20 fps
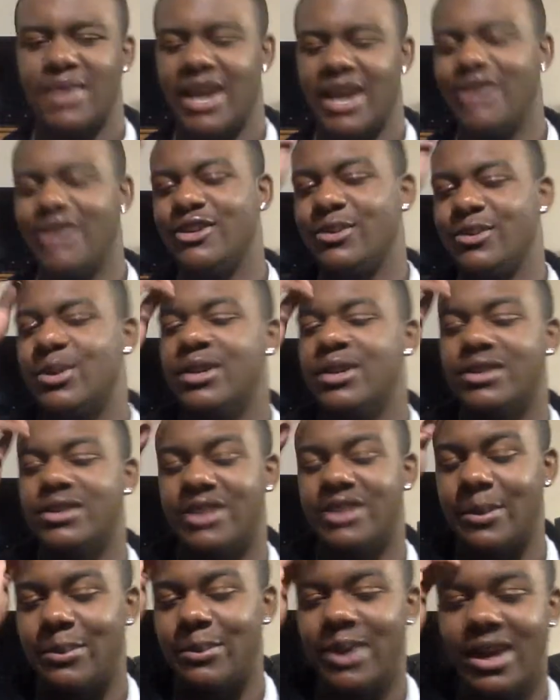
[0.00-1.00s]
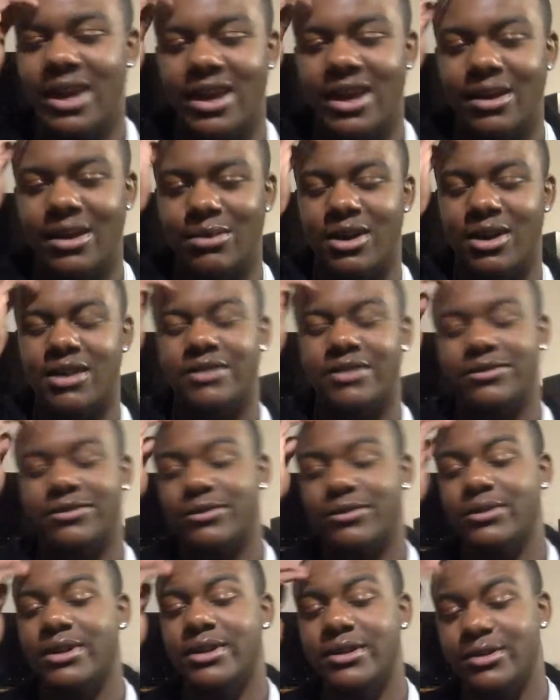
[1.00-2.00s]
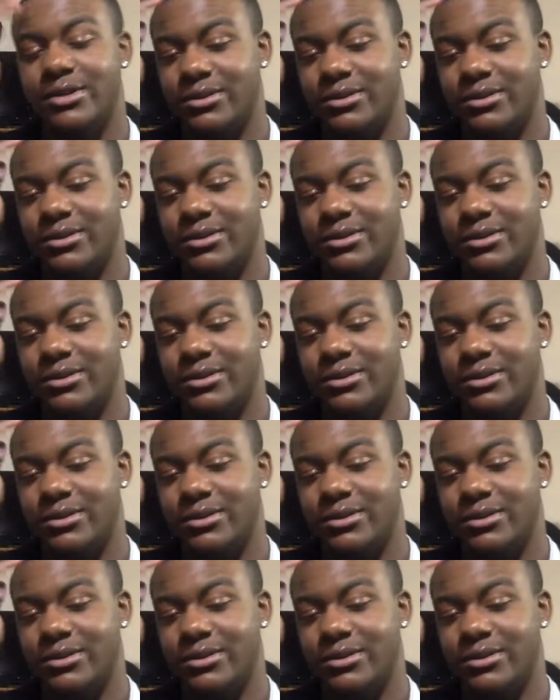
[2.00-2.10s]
Adrian Peterson big, bro. For real.